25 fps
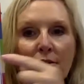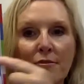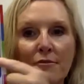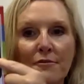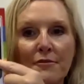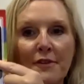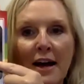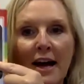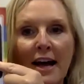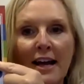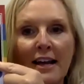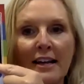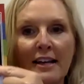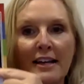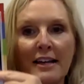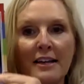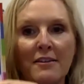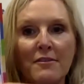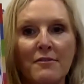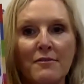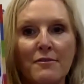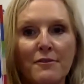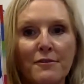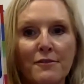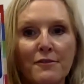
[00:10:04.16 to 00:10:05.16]

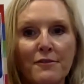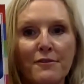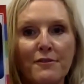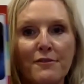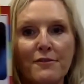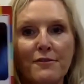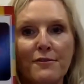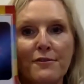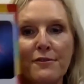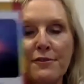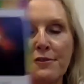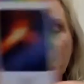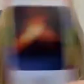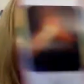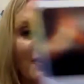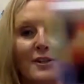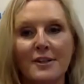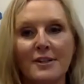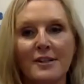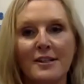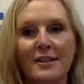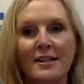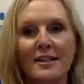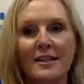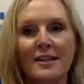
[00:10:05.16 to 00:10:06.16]
Violin, V.
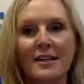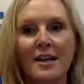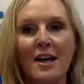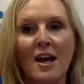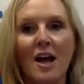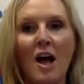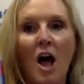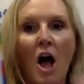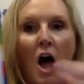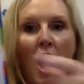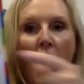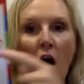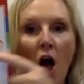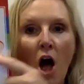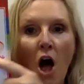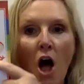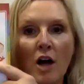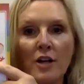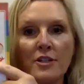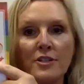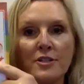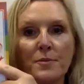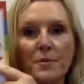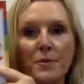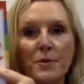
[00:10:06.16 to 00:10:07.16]

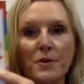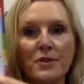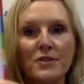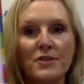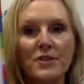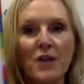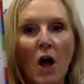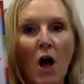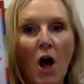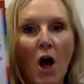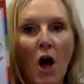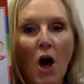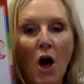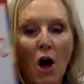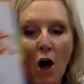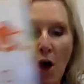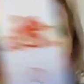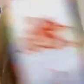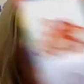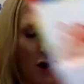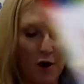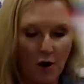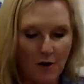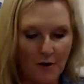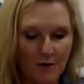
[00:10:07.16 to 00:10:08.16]
Octopus,
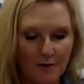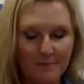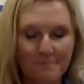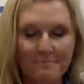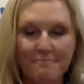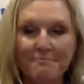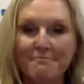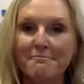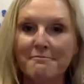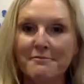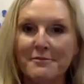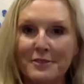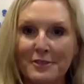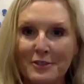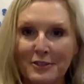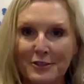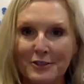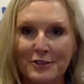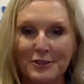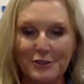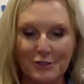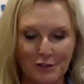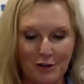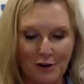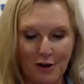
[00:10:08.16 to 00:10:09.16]
ah.
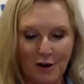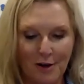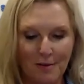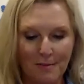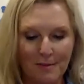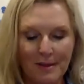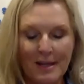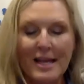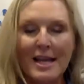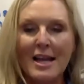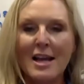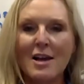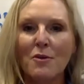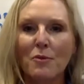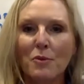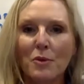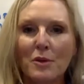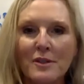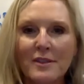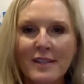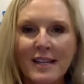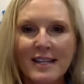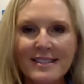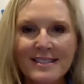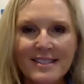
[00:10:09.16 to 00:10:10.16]
Good job. Well,
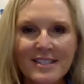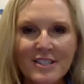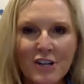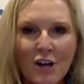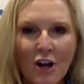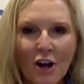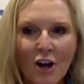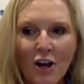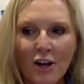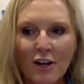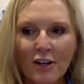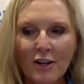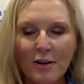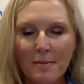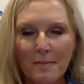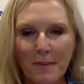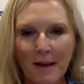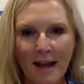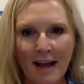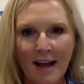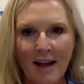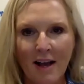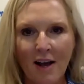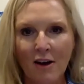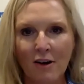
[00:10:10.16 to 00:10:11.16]
let's talk
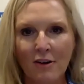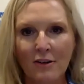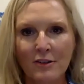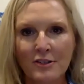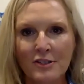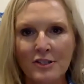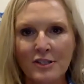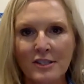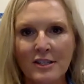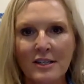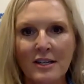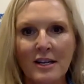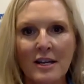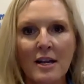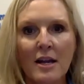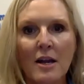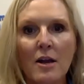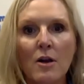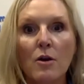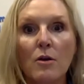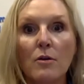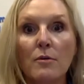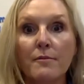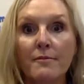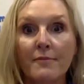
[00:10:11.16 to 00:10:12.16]
about
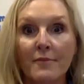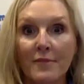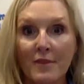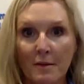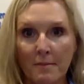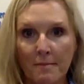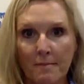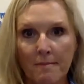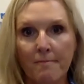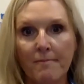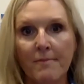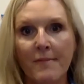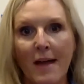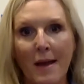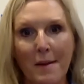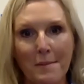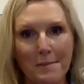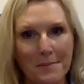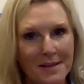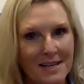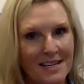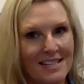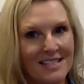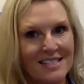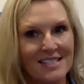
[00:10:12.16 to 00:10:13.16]
that
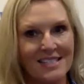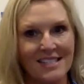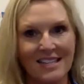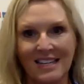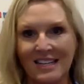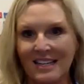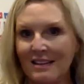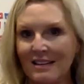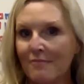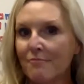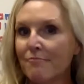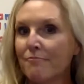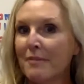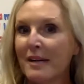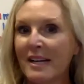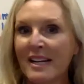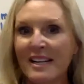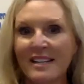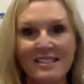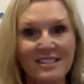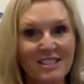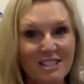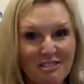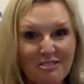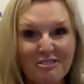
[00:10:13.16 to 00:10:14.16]
B and D
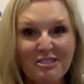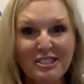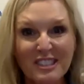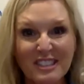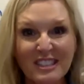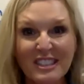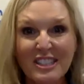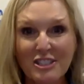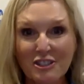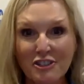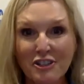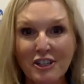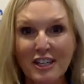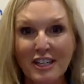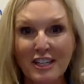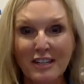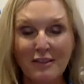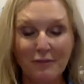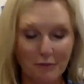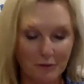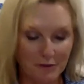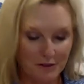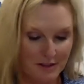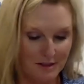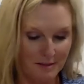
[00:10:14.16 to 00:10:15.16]
because they're really tricky
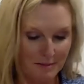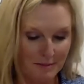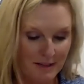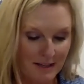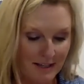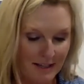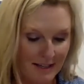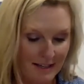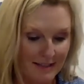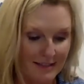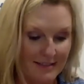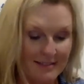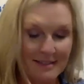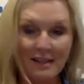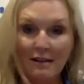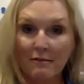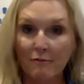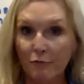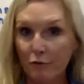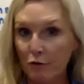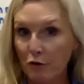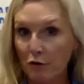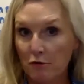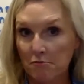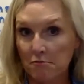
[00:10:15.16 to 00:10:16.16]
for some kids,
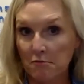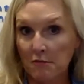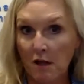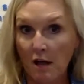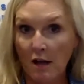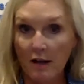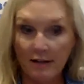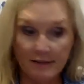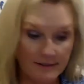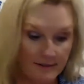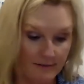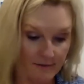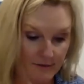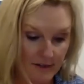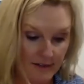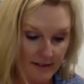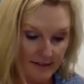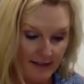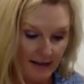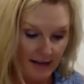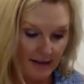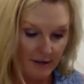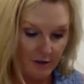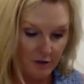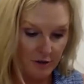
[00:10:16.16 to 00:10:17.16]
for lots of us
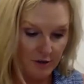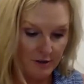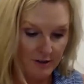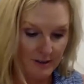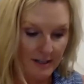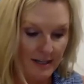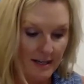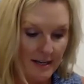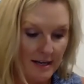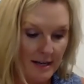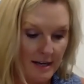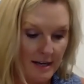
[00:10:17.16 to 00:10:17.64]
actually.